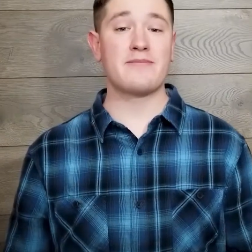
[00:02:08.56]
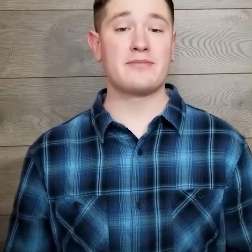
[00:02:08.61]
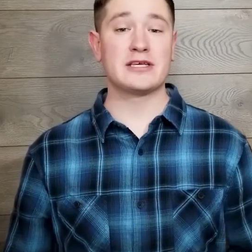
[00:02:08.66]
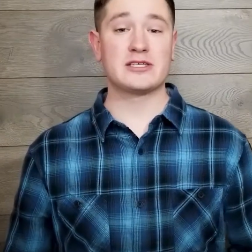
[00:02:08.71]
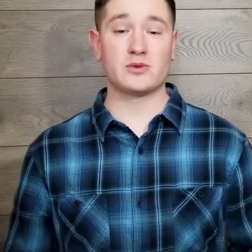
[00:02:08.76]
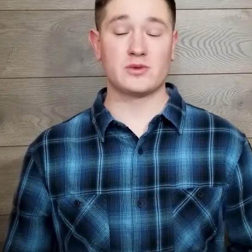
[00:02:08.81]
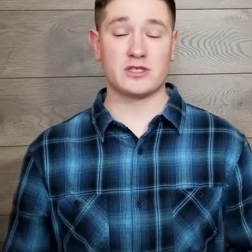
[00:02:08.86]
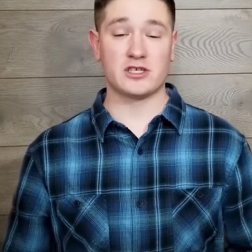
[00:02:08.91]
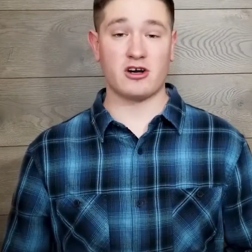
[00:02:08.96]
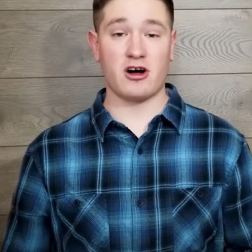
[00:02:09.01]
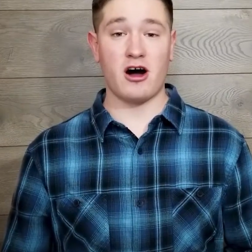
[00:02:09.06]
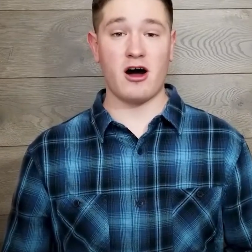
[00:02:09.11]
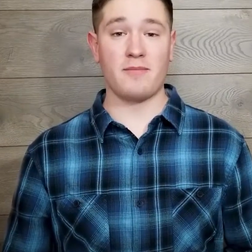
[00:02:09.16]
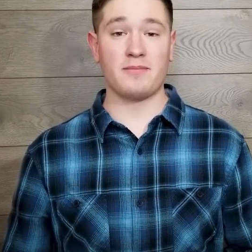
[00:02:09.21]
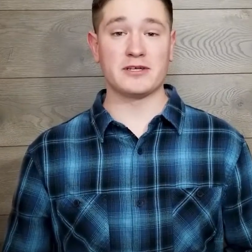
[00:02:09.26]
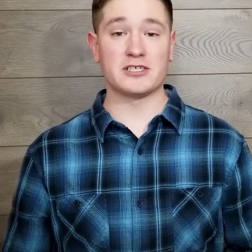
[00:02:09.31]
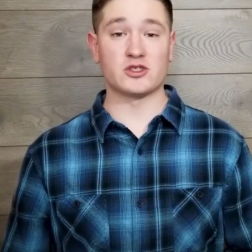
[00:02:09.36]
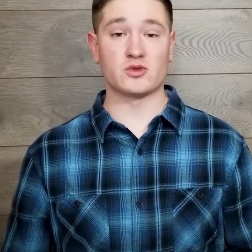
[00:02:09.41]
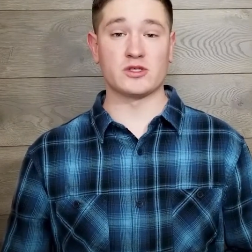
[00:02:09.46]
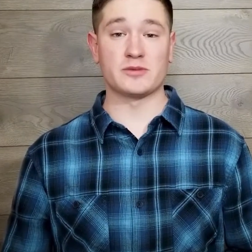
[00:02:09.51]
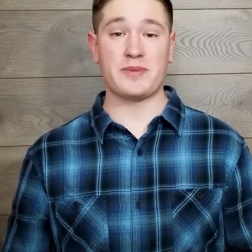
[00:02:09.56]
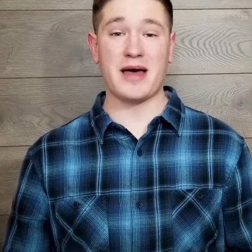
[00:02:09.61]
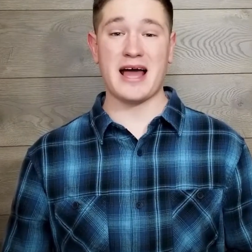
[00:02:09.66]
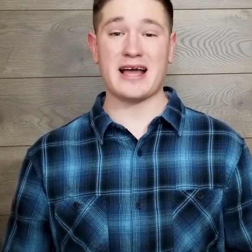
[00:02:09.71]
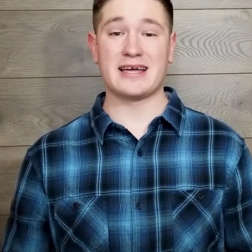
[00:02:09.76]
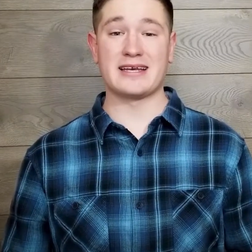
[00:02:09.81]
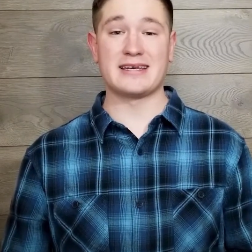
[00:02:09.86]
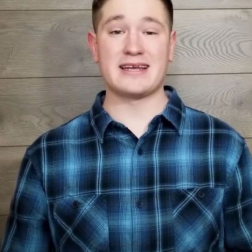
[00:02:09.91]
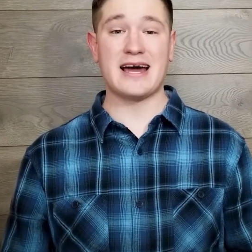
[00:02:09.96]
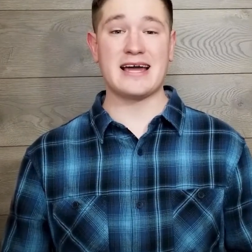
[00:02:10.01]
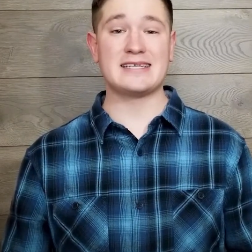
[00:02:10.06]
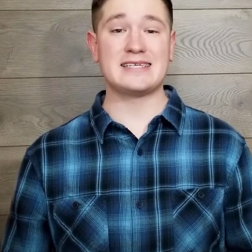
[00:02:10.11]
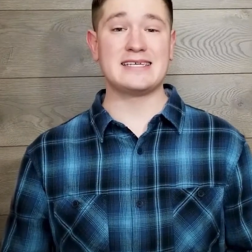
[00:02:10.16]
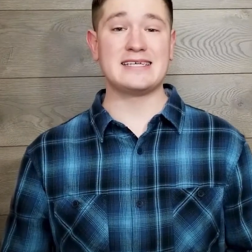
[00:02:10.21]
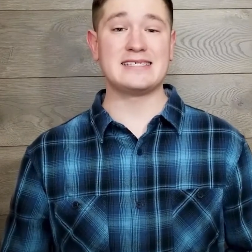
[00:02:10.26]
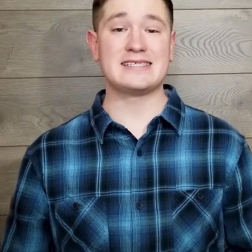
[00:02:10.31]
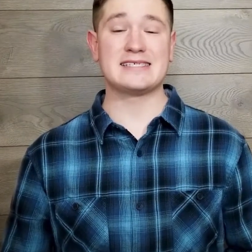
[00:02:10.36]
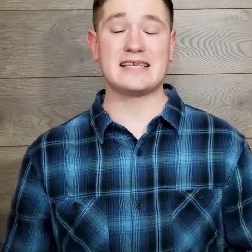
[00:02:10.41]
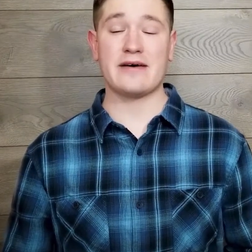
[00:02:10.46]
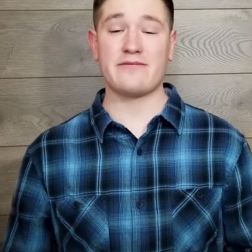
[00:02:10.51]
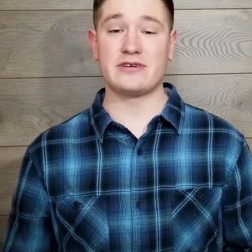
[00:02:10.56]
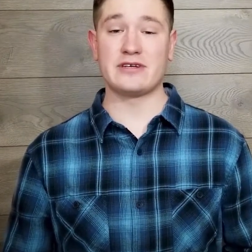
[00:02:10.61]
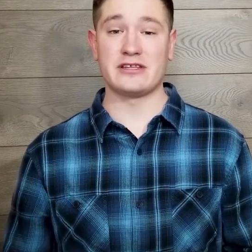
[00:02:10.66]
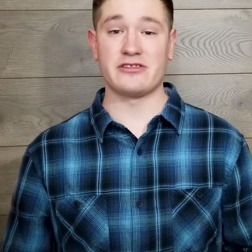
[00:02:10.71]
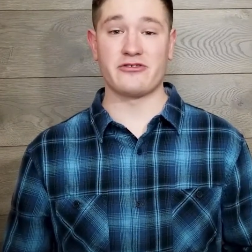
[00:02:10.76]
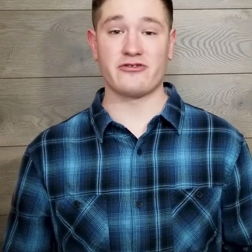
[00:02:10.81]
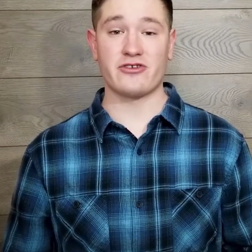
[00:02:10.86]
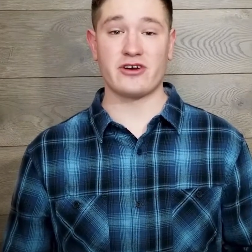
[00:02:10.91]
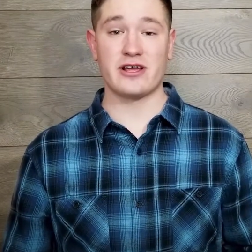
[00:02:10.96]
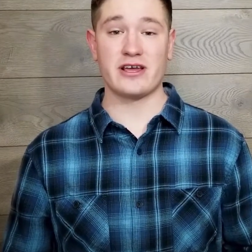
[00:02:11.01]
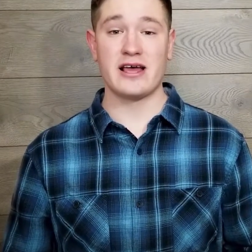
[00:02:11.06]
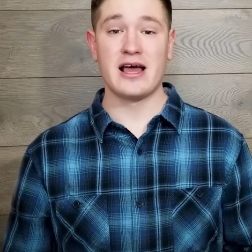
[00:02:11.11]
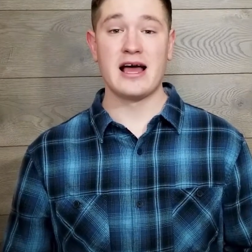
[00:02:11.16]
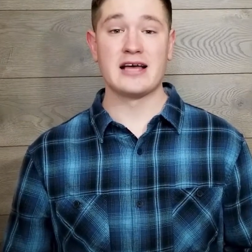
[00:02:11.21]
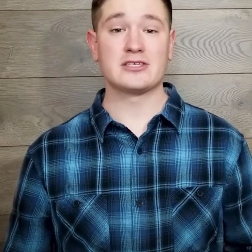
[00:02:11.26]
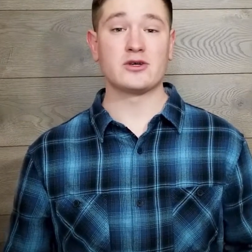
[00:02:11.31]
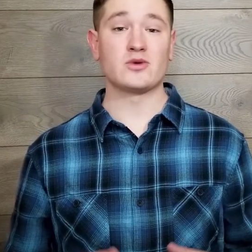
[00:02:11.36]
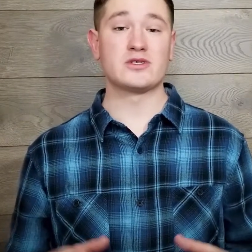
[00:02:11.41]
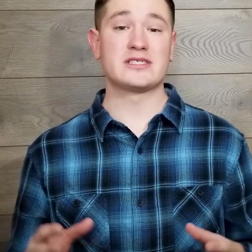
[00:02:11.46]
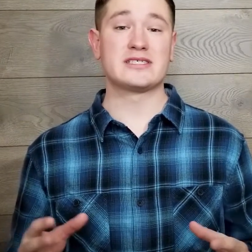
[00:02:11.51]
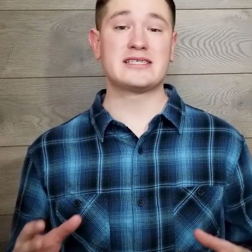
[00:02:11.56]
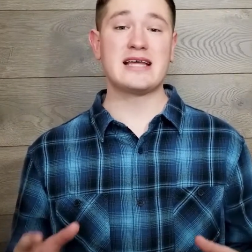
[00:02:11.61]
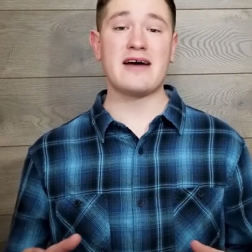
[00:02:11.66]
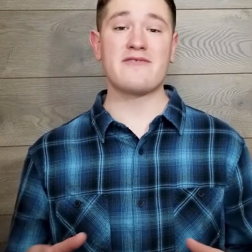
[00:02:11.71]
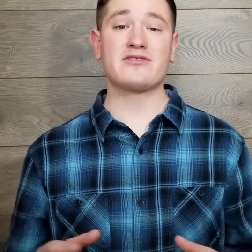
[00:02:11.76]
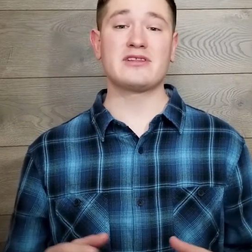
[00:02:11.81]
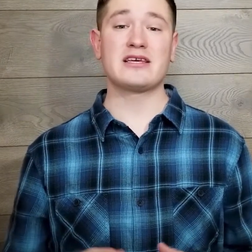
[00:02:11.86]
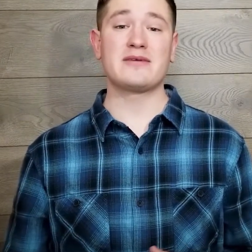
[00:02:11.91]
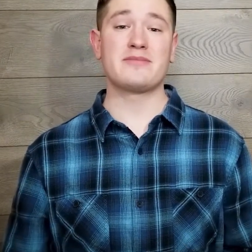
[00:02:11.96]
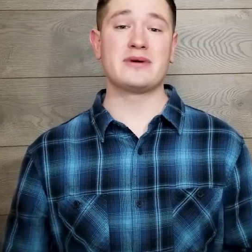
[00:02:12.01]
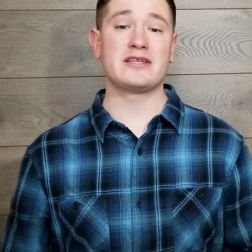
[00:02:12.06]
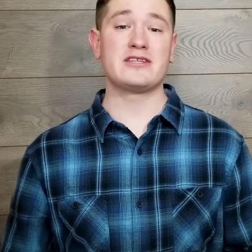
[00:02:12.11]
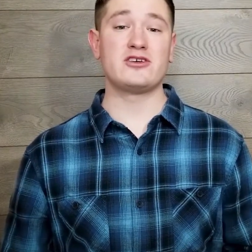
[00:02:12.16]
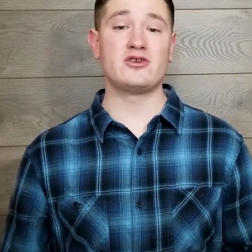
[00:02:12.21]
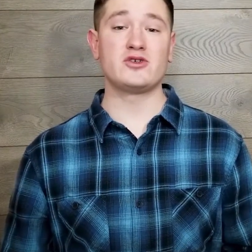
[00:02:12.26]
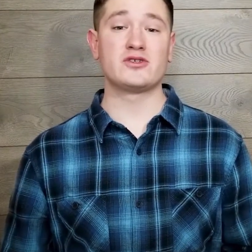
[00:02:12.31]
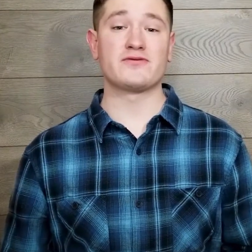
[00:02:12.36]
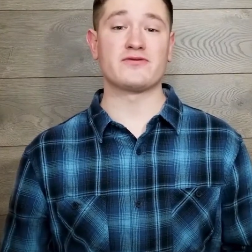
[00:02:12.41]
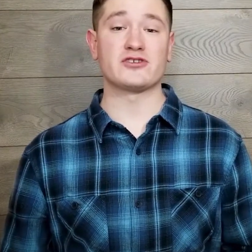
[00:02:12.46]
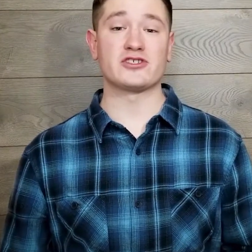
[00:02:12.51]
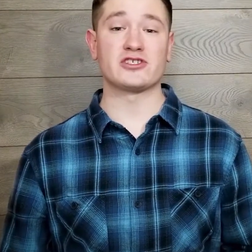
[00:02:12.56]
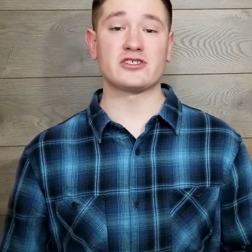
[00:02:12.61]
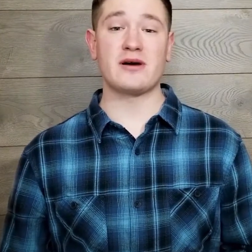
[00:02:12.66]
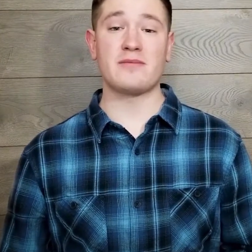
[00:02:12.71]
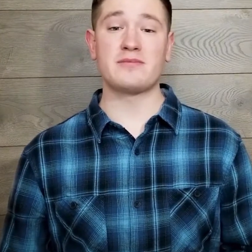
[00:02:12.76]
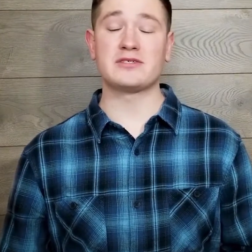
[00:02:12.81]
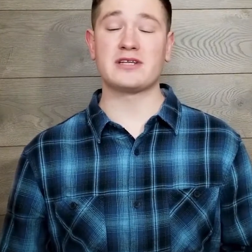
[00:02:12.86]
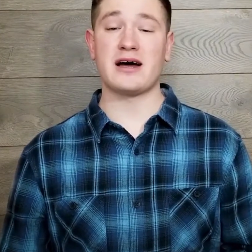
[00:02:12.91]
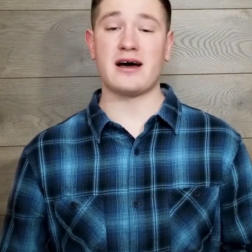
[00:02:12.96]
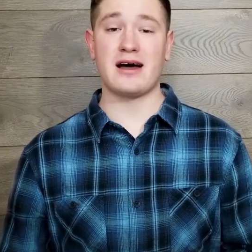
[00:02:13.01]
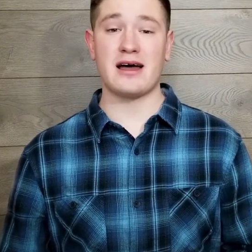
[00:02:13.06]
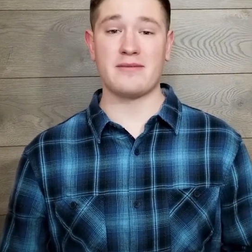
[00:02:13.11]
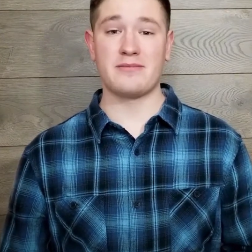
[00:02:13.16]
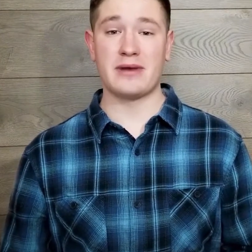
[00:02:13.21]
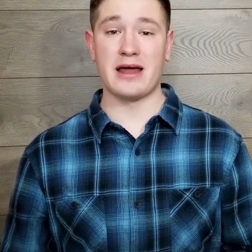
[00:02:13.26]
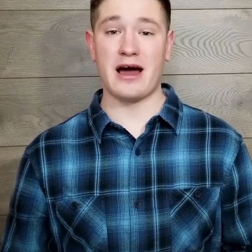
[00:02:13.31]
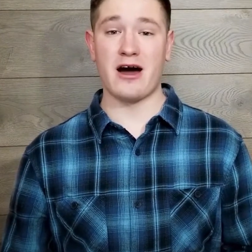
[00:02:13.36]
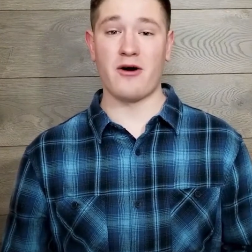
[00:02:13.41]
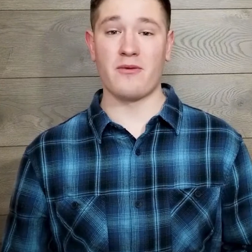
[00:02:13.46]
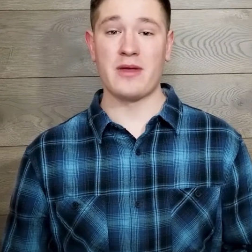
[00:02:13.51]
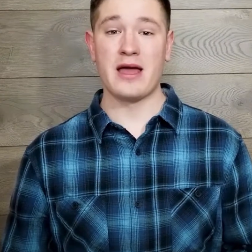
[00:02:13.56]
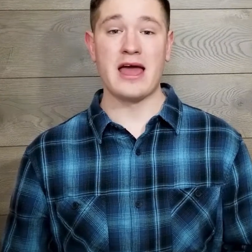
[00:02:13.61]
this was accomplished was back in 1973, so it's definitely been used for some time now.